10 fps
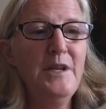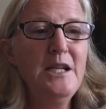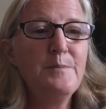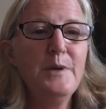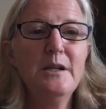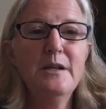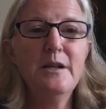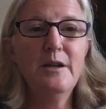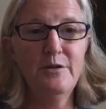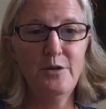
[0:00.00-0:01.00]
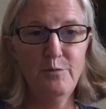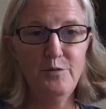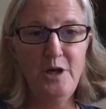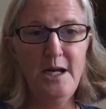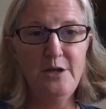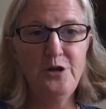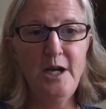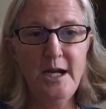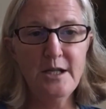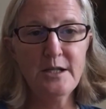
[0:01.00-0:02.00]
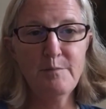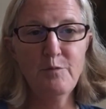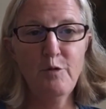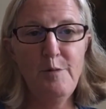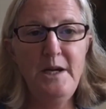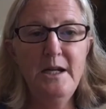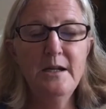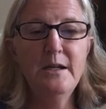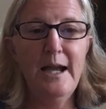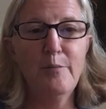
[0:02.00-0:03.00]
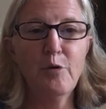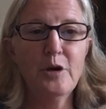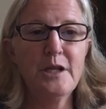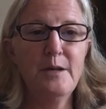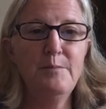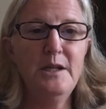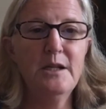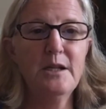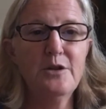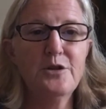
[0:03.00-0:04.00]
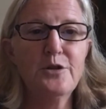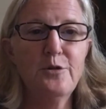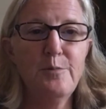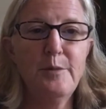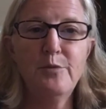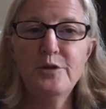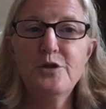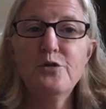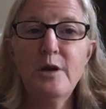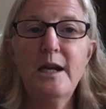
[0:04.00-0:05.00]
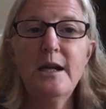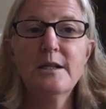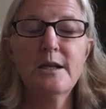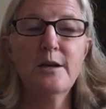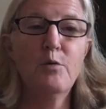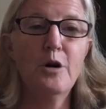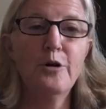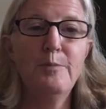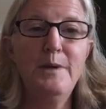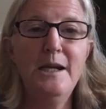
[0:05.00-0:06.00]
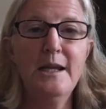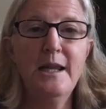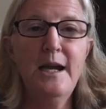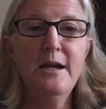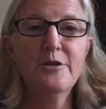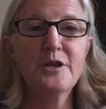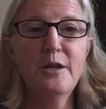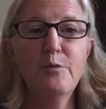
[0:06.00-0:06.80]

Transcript: She had some repeated lab work done because her pup was drinking a ton of water and peeing in the house.